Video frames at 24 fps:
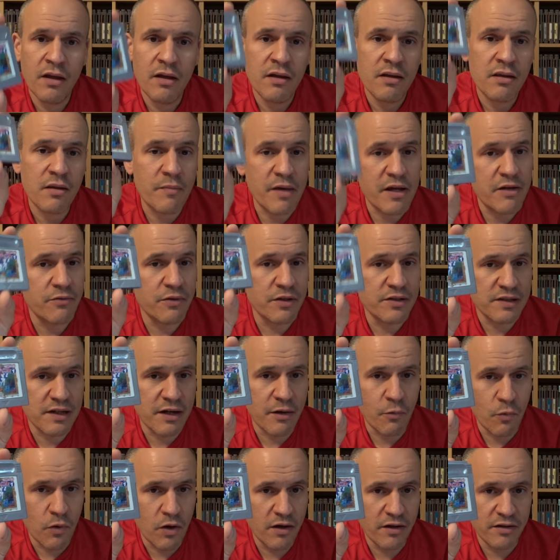The main reason I
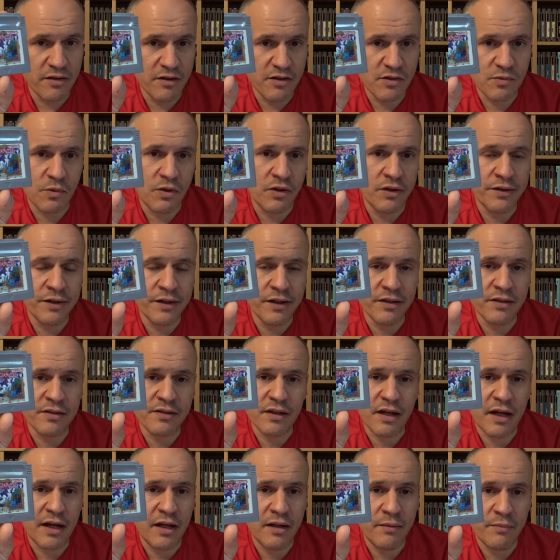wanted this one is
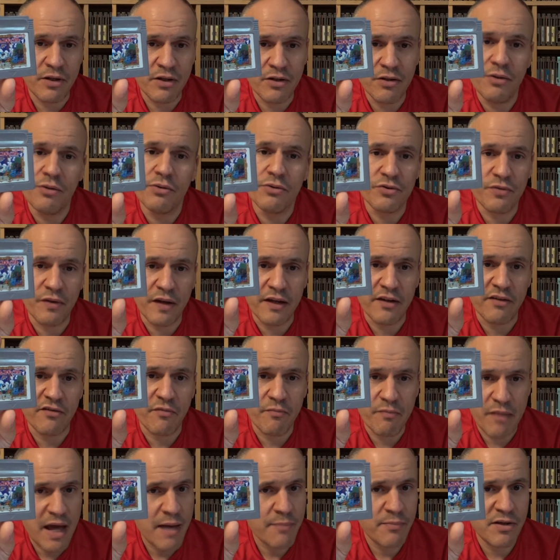I am a huge fan of
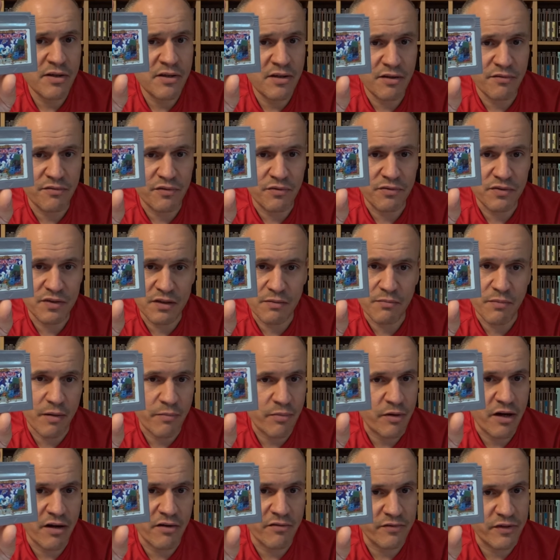Mappy. If you've seen my
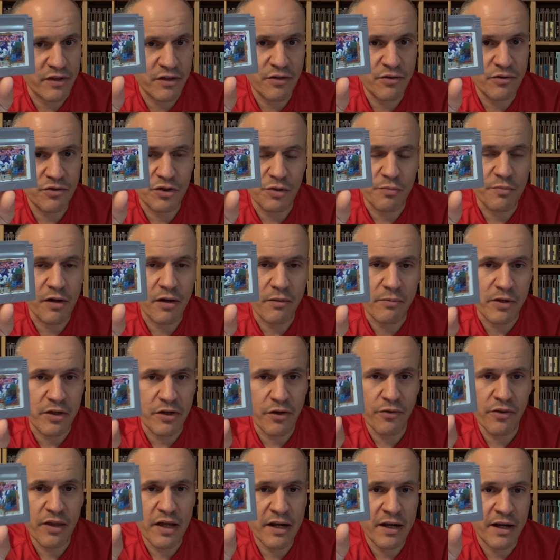prior videos, you probably
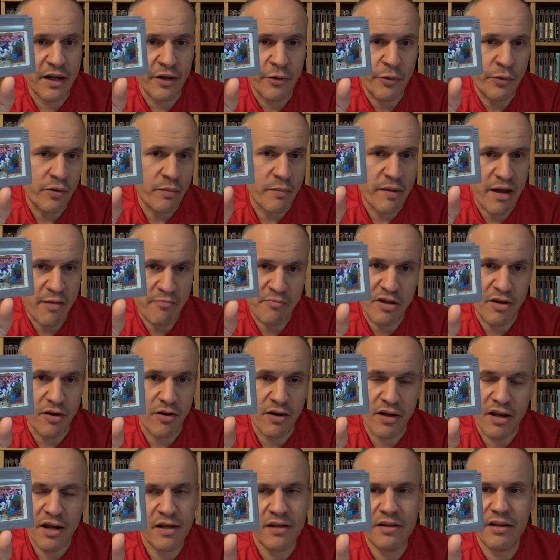know that. I own a Mappy
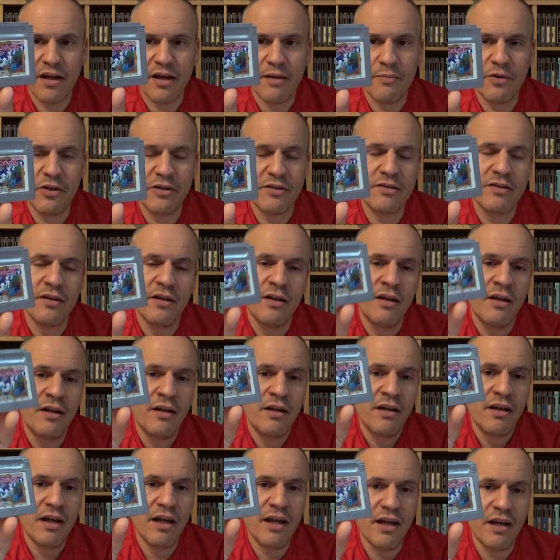arcade cabinet.
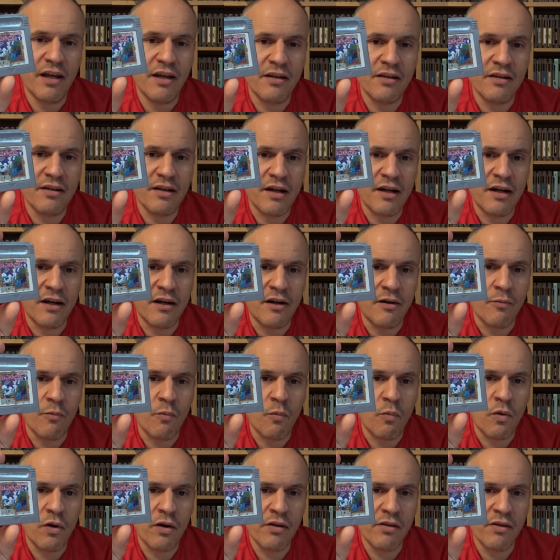And
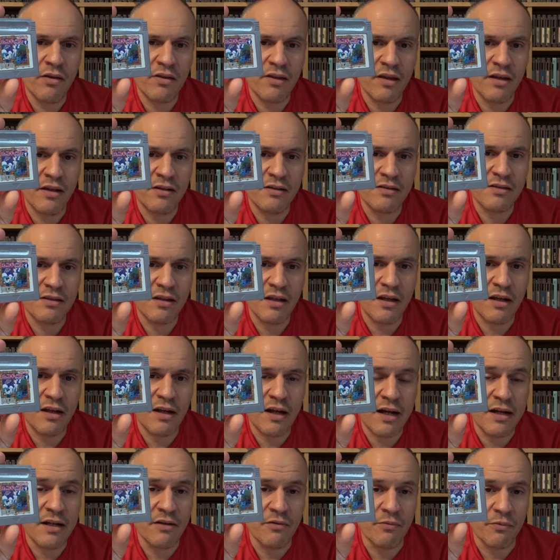one of the things that
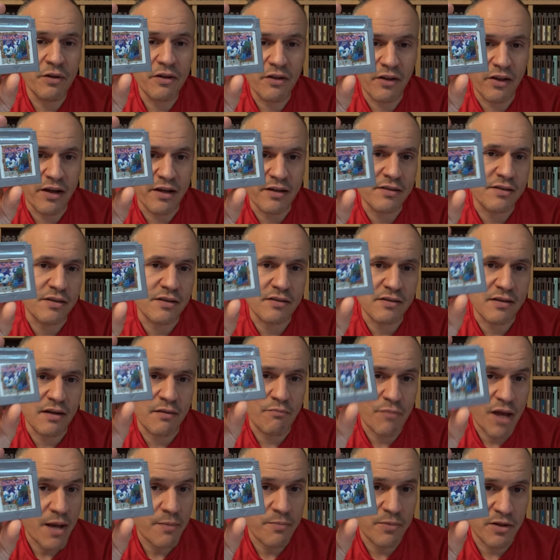I didn't realize is that
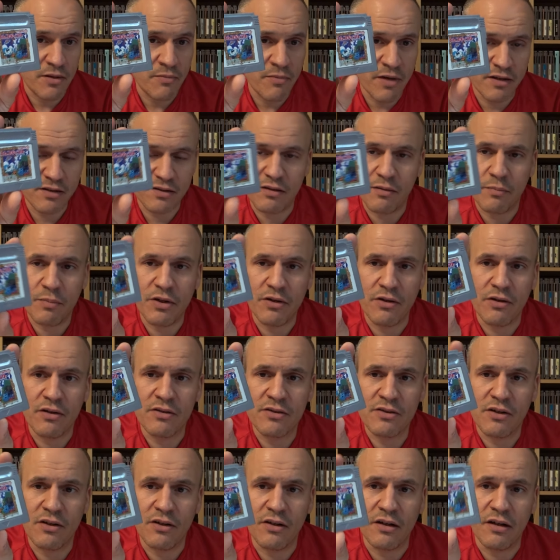Mappy makes an
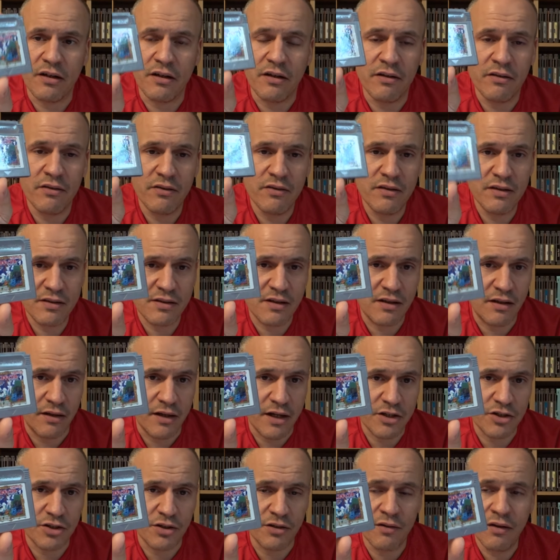appearance on this
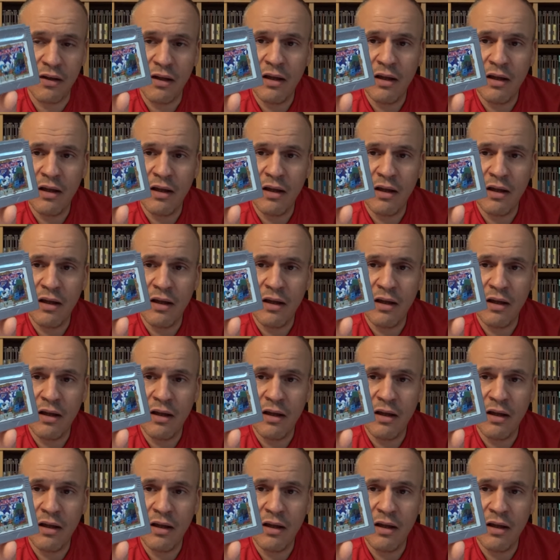collection.